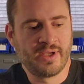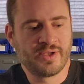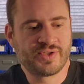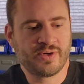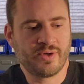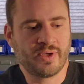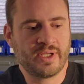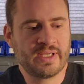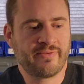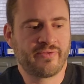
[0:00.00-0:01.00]
So
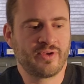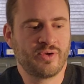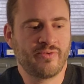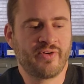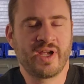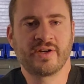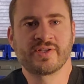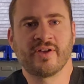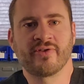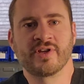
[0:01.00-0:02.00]
if you find
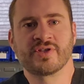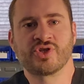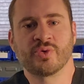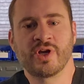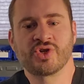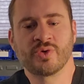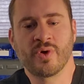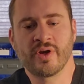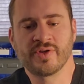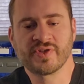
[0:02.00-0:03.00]
yourself in a situation
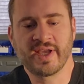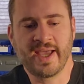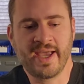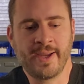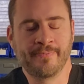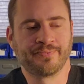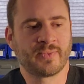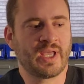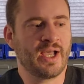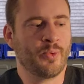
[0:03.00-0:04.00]
where you say, hey,
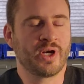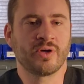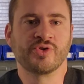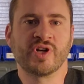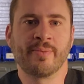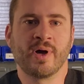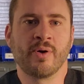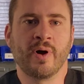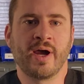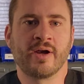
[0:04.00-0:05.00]
I want to go
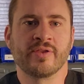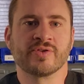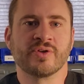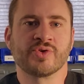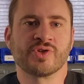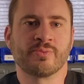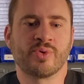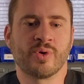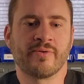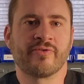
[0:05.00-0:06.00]
drive-by-wire, there's no
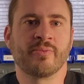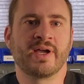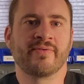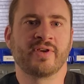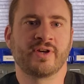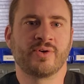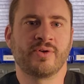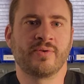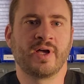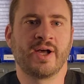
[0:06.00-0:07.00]
support for my
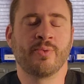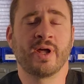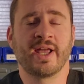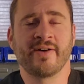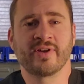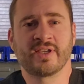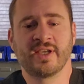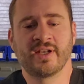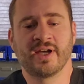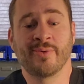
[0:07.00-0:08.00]
vehicle, I want to have a
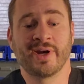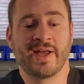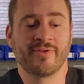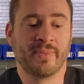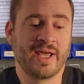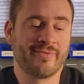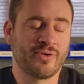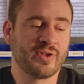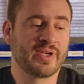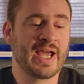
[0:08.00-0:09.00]
kit, I want to have a
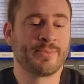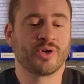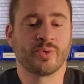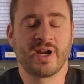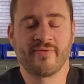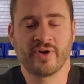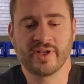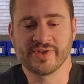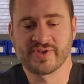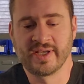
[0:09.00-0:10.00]
manifold adapter, whatever it
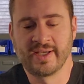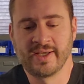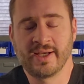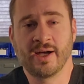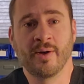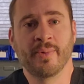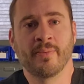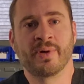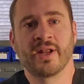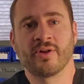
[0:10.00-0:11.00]
is, a
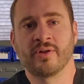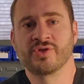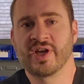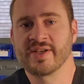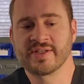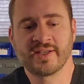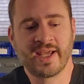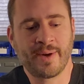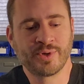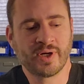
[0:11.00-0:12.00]
pedal chassis
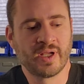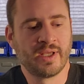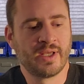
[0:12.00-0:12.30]
adapter,